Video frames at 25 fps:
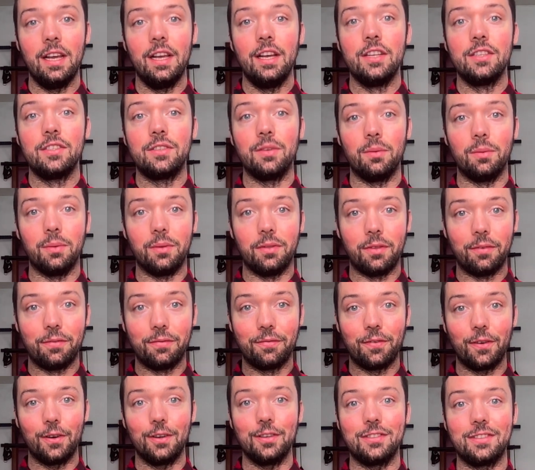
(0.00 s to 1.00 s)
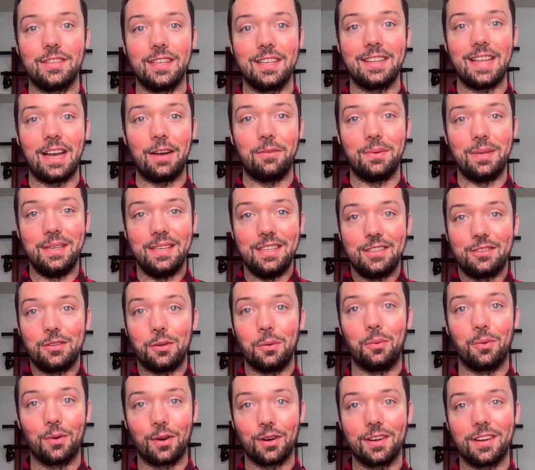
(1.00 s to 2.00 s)
So the first thing that we need to
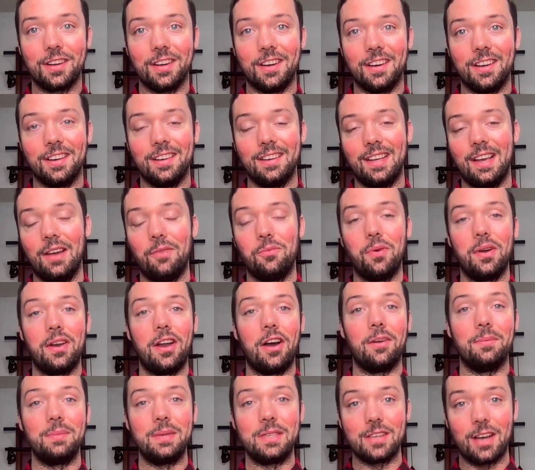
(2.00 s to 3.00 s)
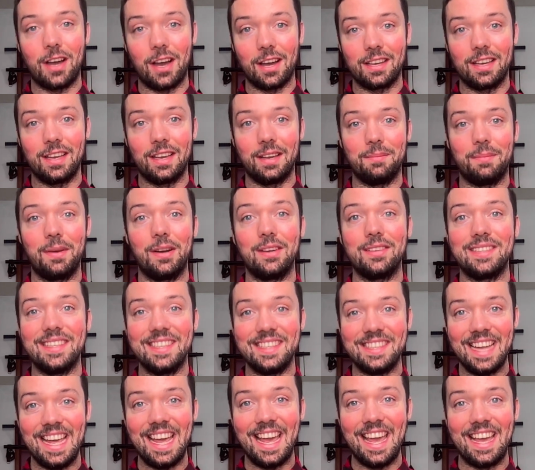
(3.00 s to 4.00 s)
work on, and what I'll be talking about
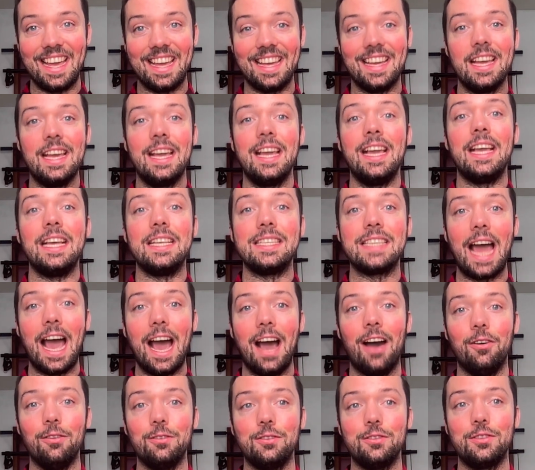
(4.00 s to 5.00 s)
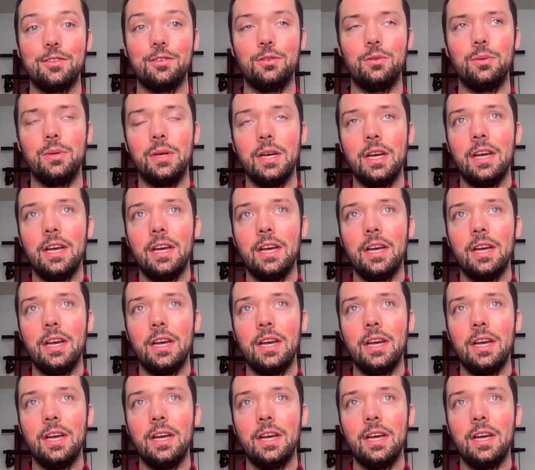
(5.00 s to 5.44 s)
today, is how to,